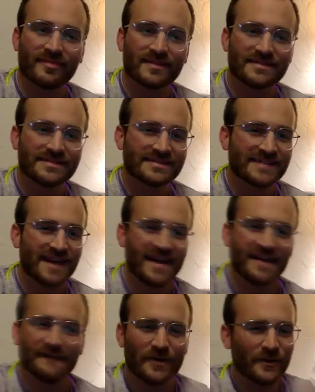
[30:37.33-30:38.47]
Just kind
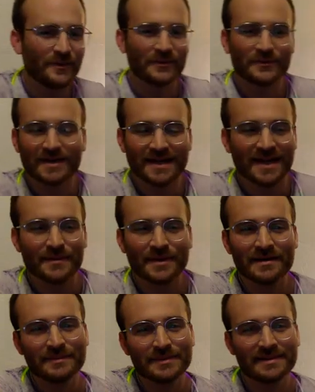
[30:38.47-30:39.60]
of going with what came
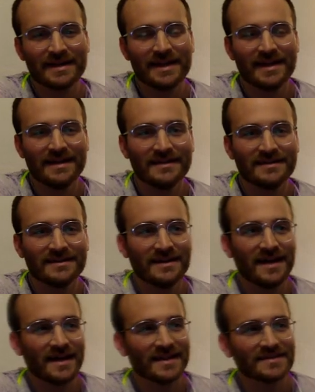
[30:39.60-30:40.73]
up. And
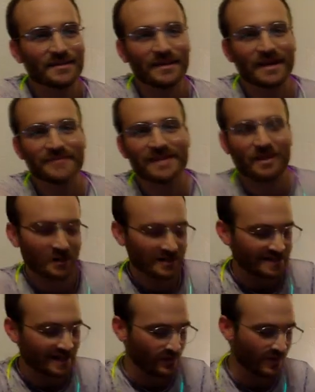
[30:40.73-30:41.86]
I think sometimes that works
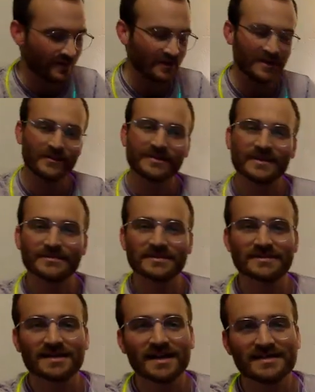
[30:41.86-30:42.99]
out well and other times
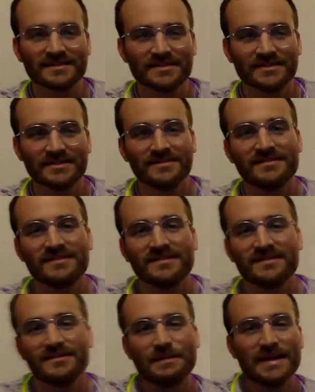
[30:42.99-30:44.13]
it's not as good.
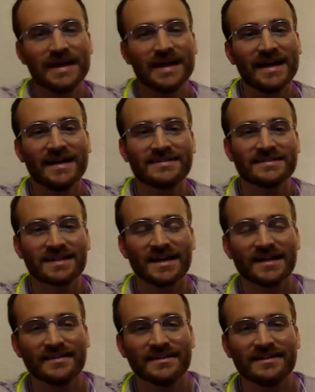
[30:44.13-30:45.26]
But hey, it just
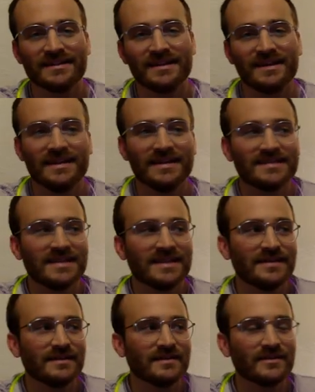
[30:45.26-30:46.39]
kind of, it's
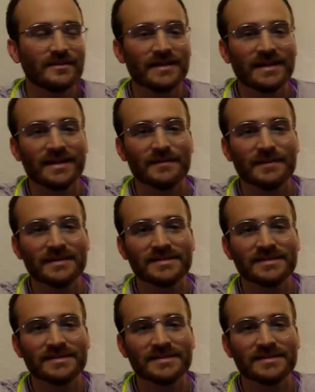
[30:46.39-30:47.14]
hit a little bit hit and miss.